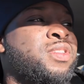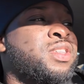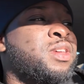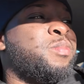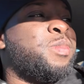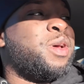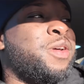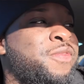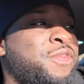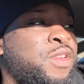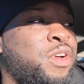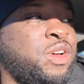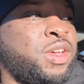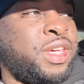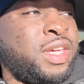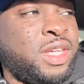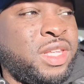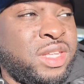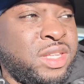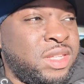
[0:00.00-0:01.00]
a bit of
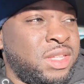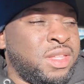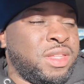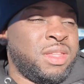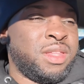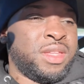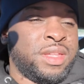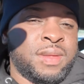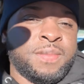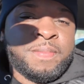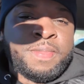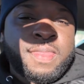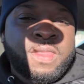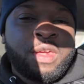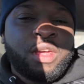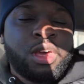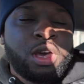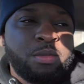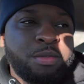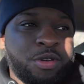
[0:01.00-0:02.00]
knocking
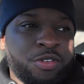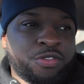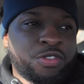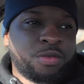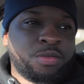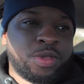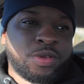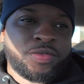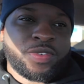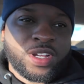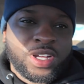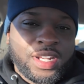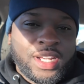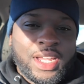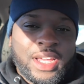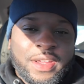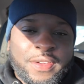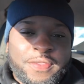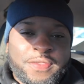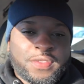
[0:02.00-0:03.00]
coming from the rear
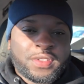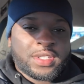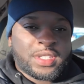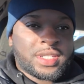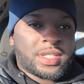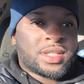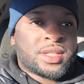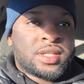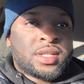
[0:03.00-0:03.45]
left.